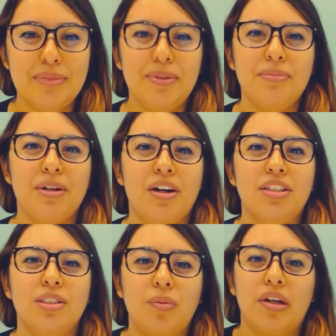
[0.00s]
to be in
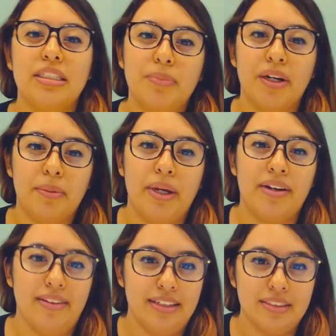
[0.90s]
regards to what I spoke
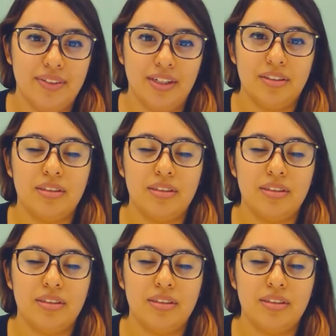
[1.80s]
about in this video.